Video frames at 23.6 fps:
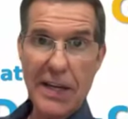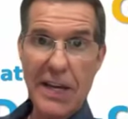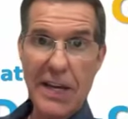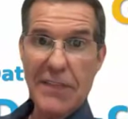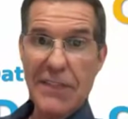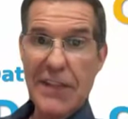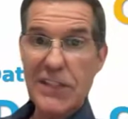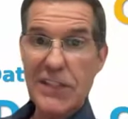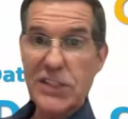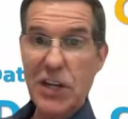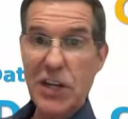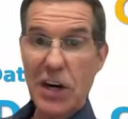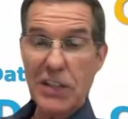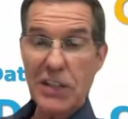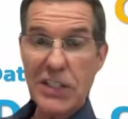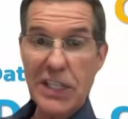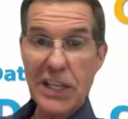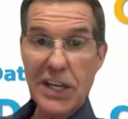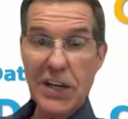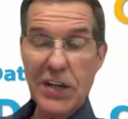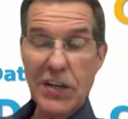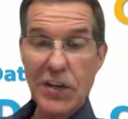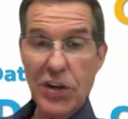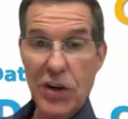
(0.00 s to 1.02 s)
and they start to
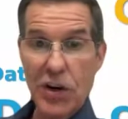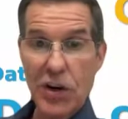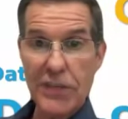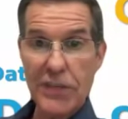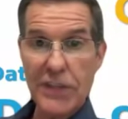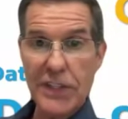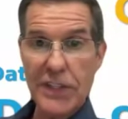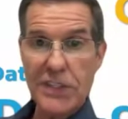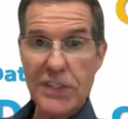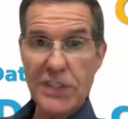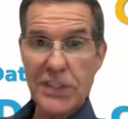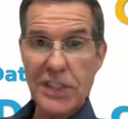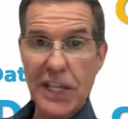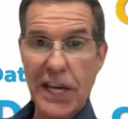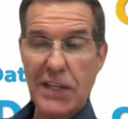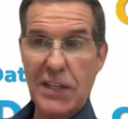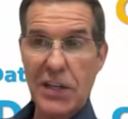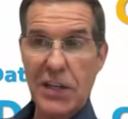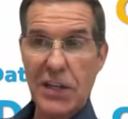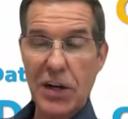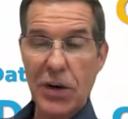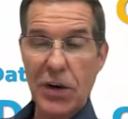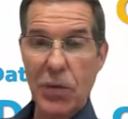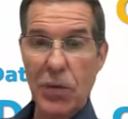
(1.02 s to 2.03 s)
get nervous that,
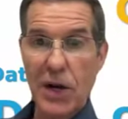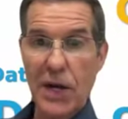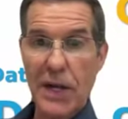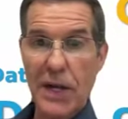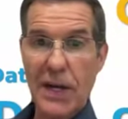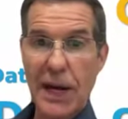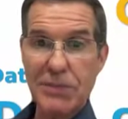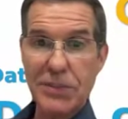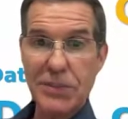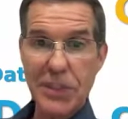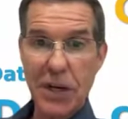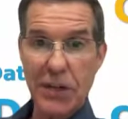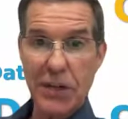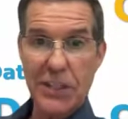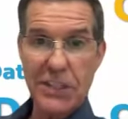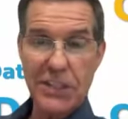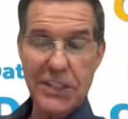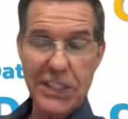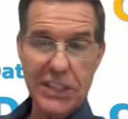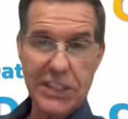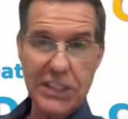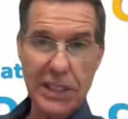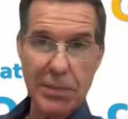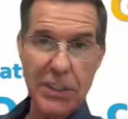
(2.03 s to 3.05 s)
you know what, I'm starting to
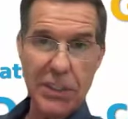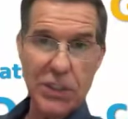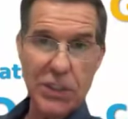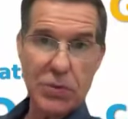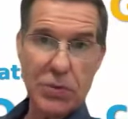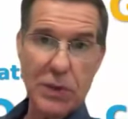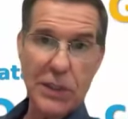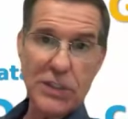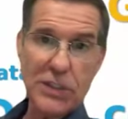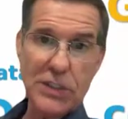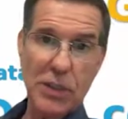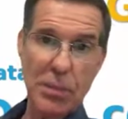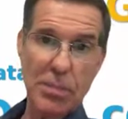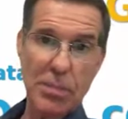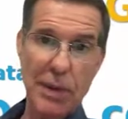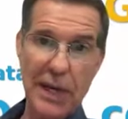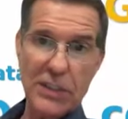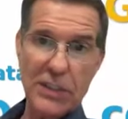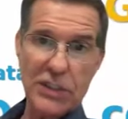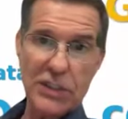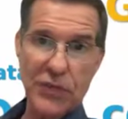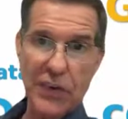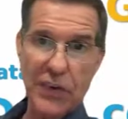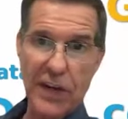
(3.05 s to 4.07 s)
see some of these regional
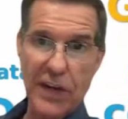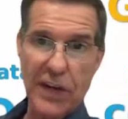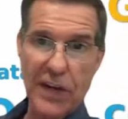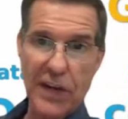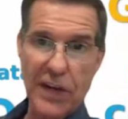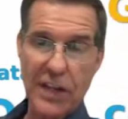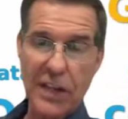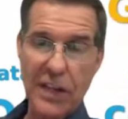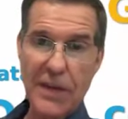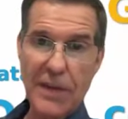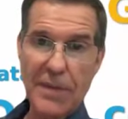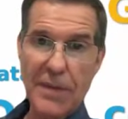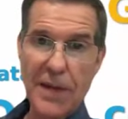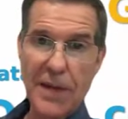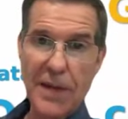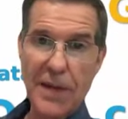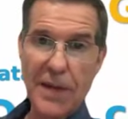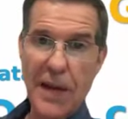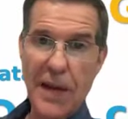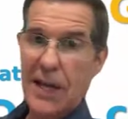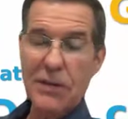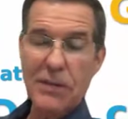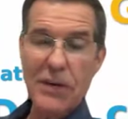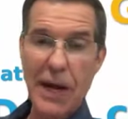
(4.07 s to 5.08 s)
banks fail.
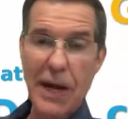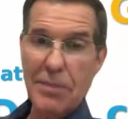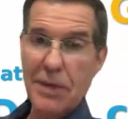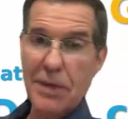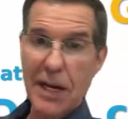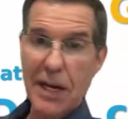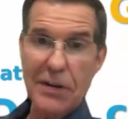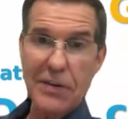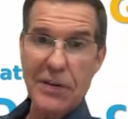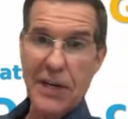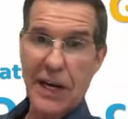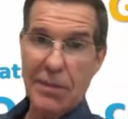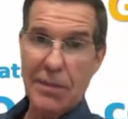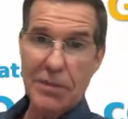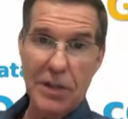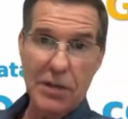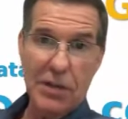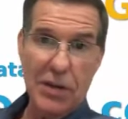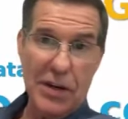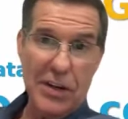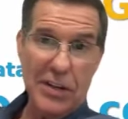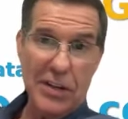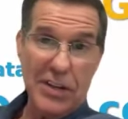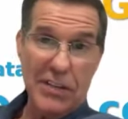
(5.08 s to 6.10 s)
I'm no
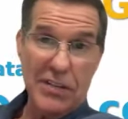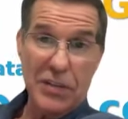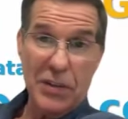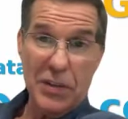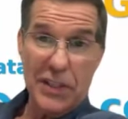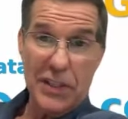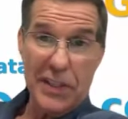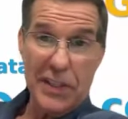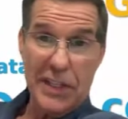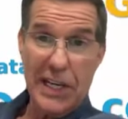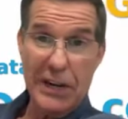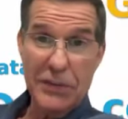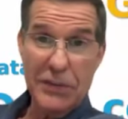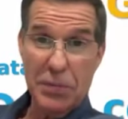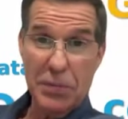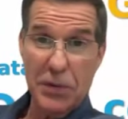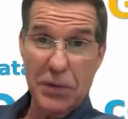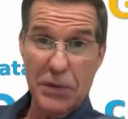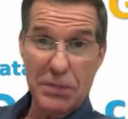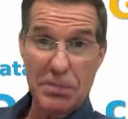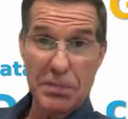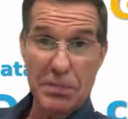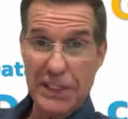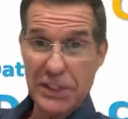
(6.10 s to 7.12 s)
longer really comfortable
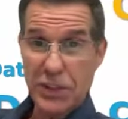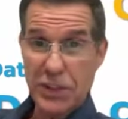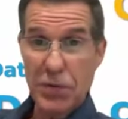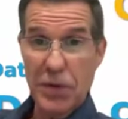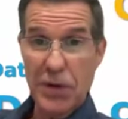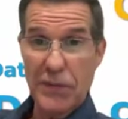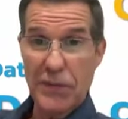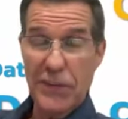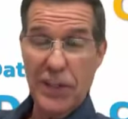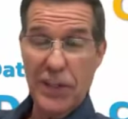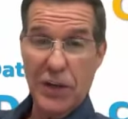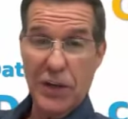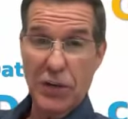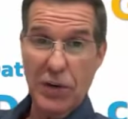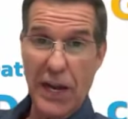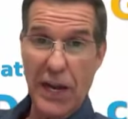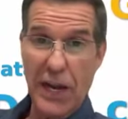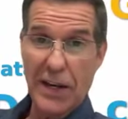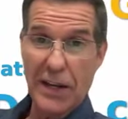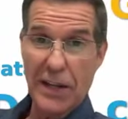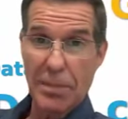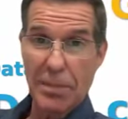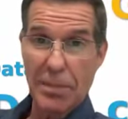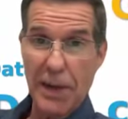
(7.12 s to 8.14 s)
with my 250
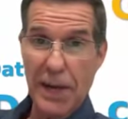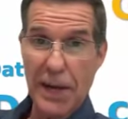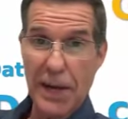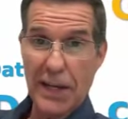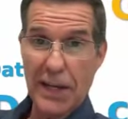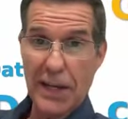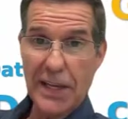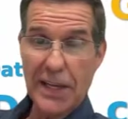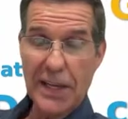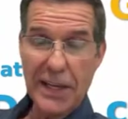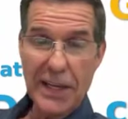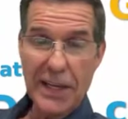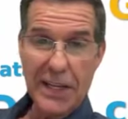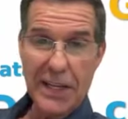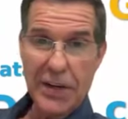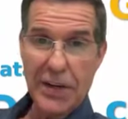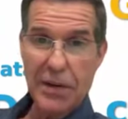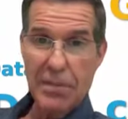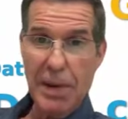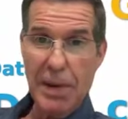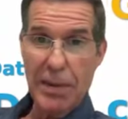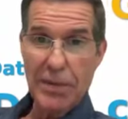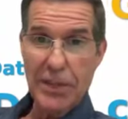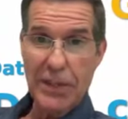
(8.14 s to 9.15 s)
grand in the bank.
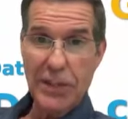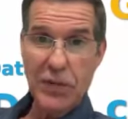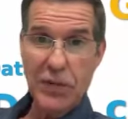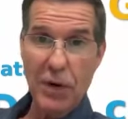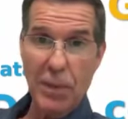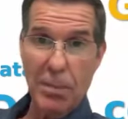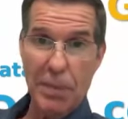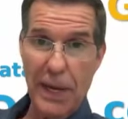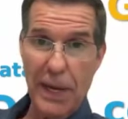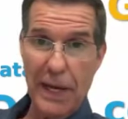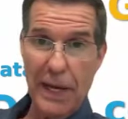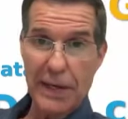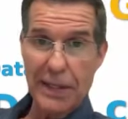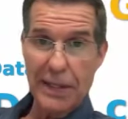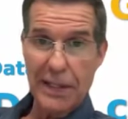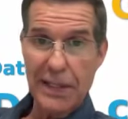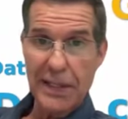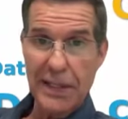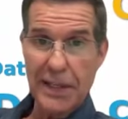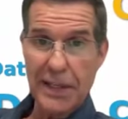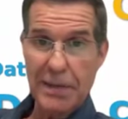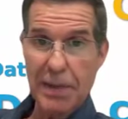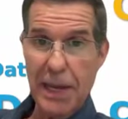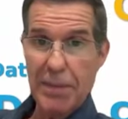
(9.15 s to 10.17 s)
Maybe they do a
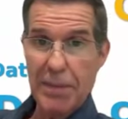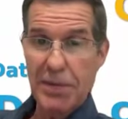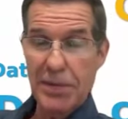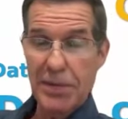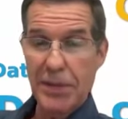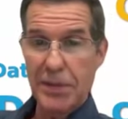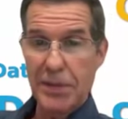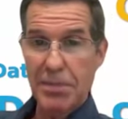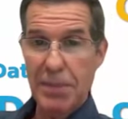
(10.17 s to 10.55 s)
bail-in, maybe